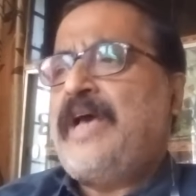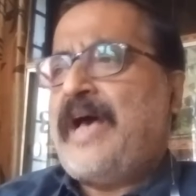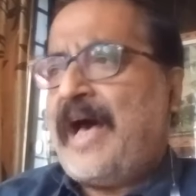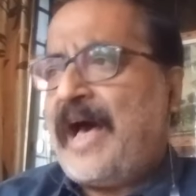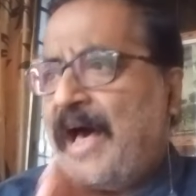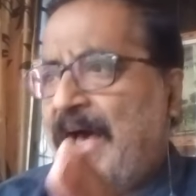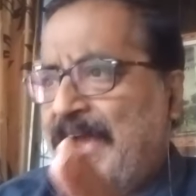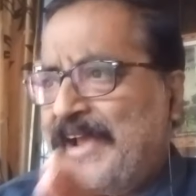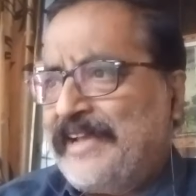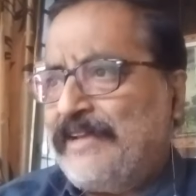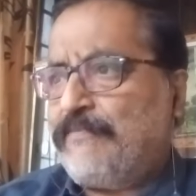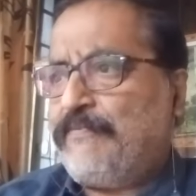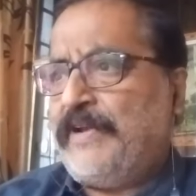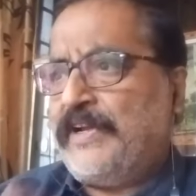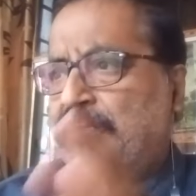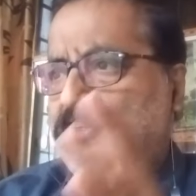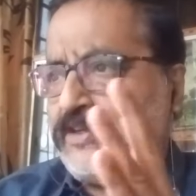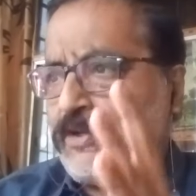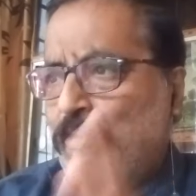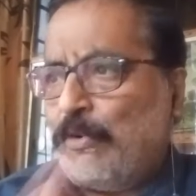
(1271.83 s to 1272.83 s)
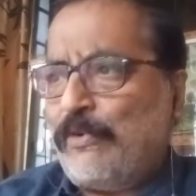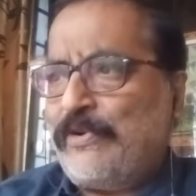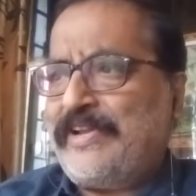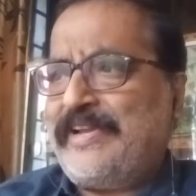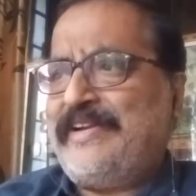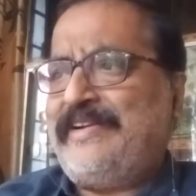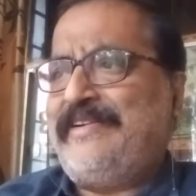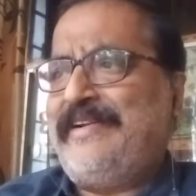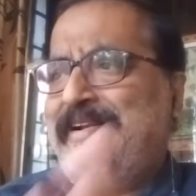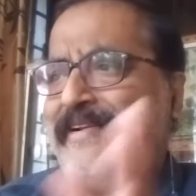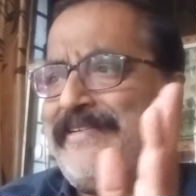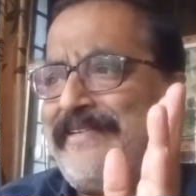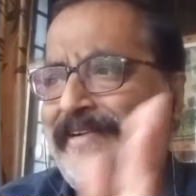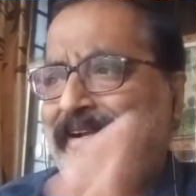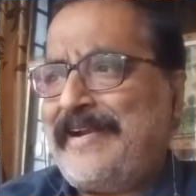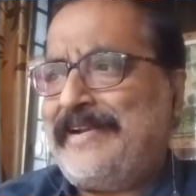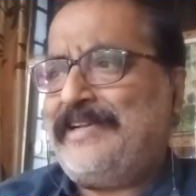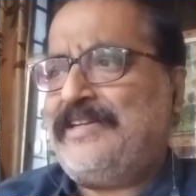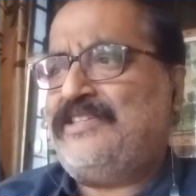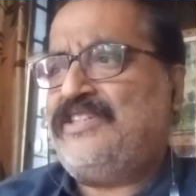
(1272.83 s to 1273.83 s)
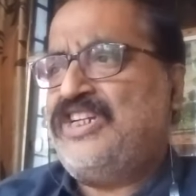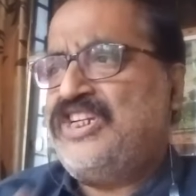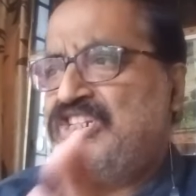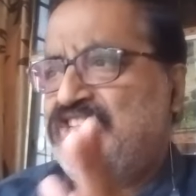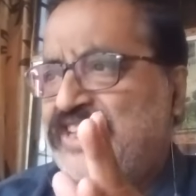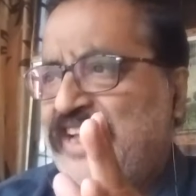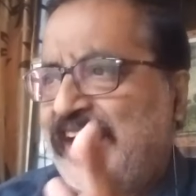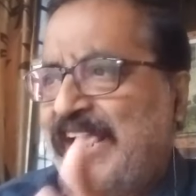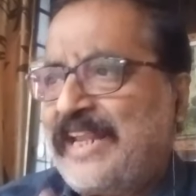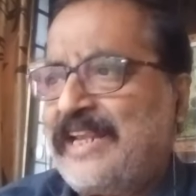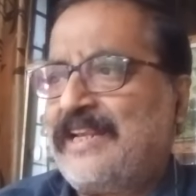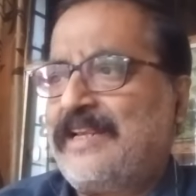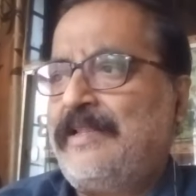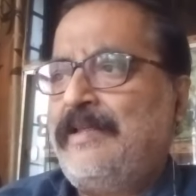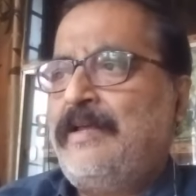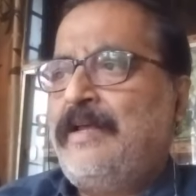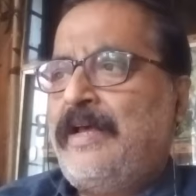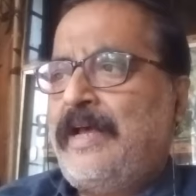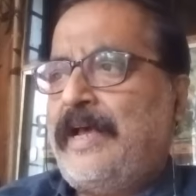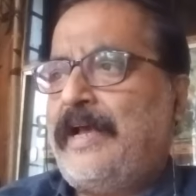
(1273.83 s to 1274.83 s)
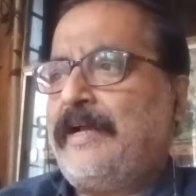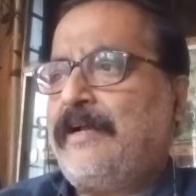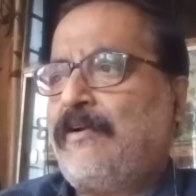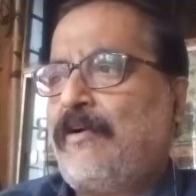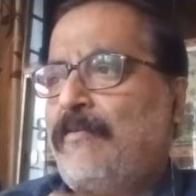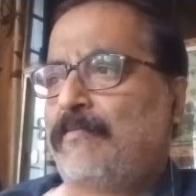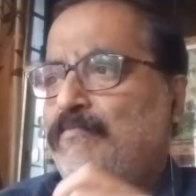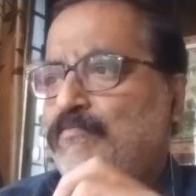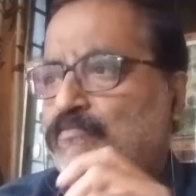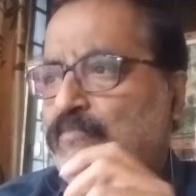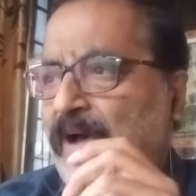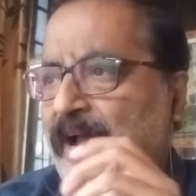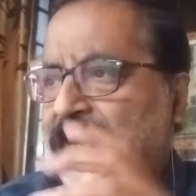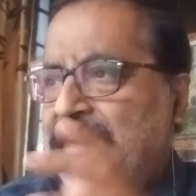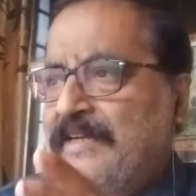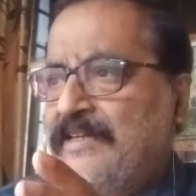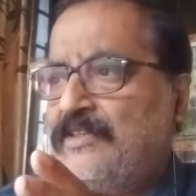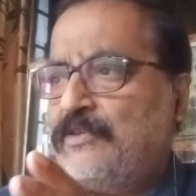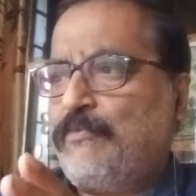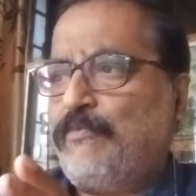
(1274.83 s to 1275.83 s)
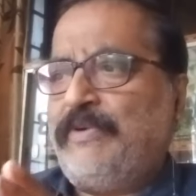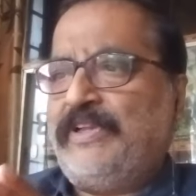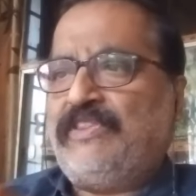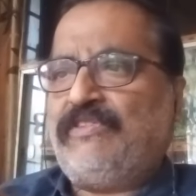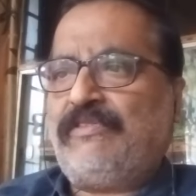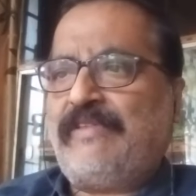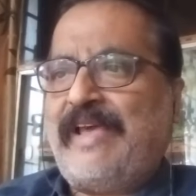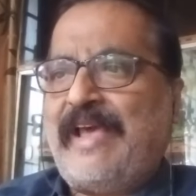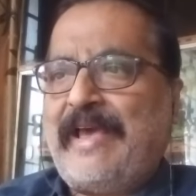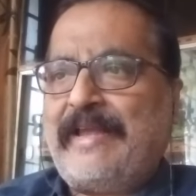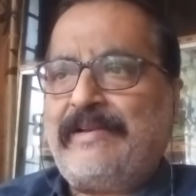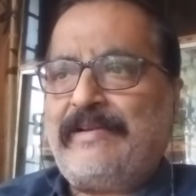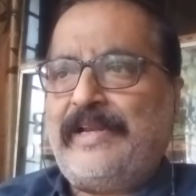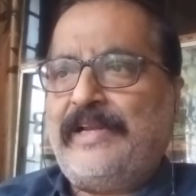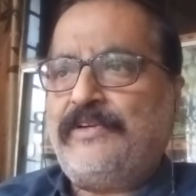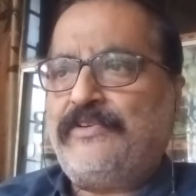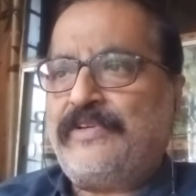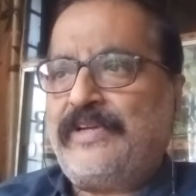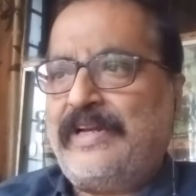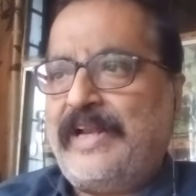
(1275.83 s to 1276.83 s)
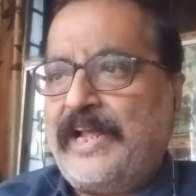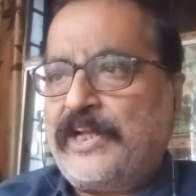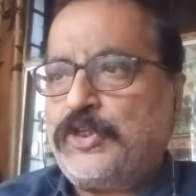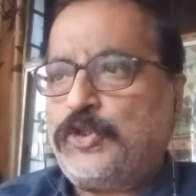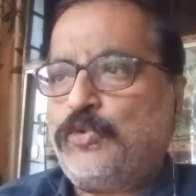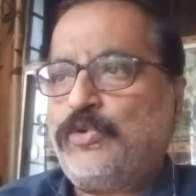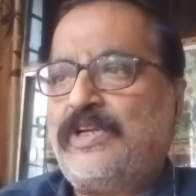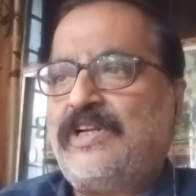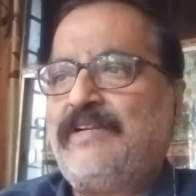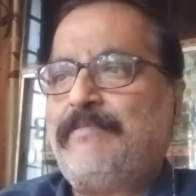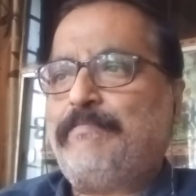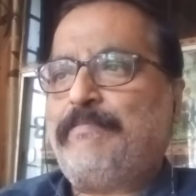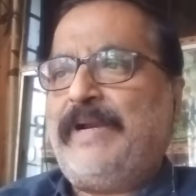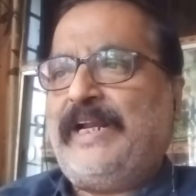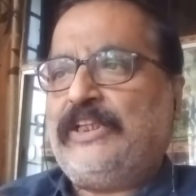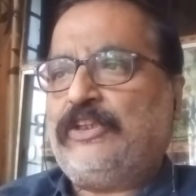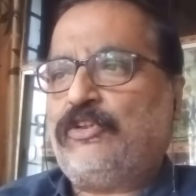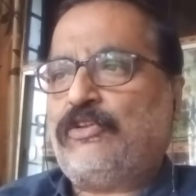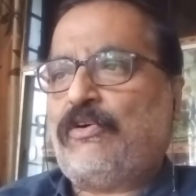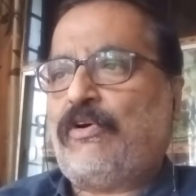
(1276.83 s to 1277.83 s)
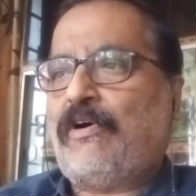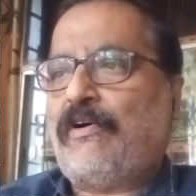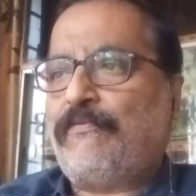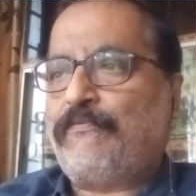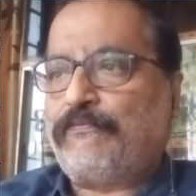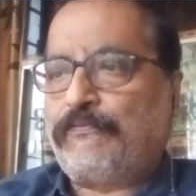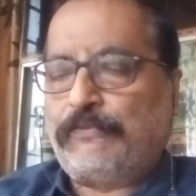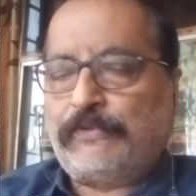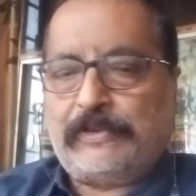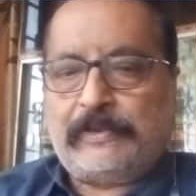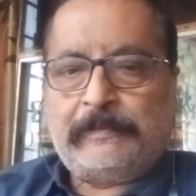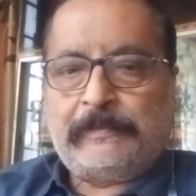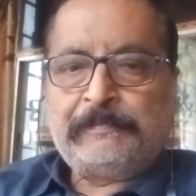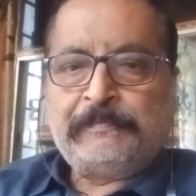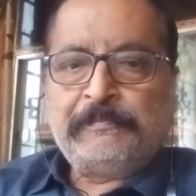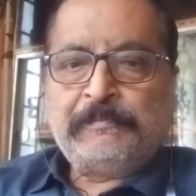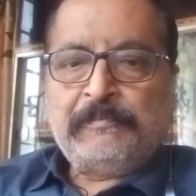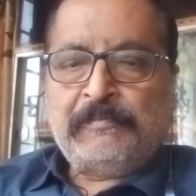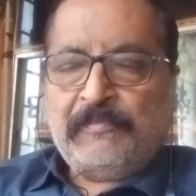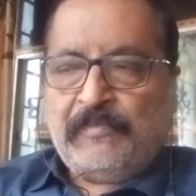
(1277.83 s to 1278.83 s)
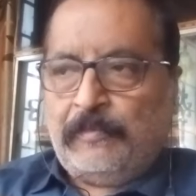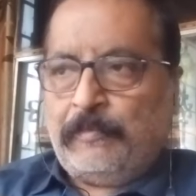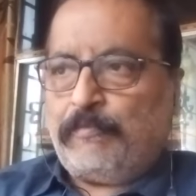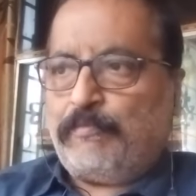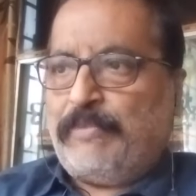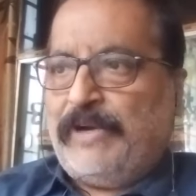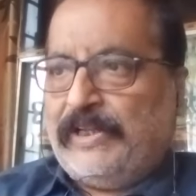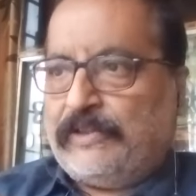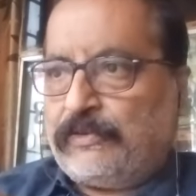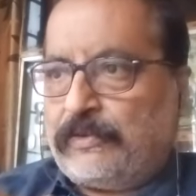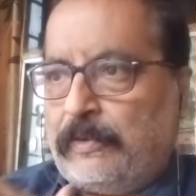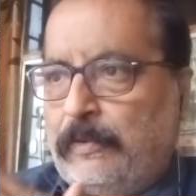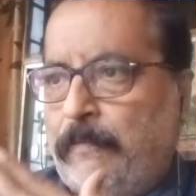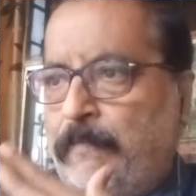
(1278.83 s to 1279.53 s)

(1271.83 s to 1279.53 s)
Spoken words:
high Victorian literary detail combined with an intellectual breadth of breadth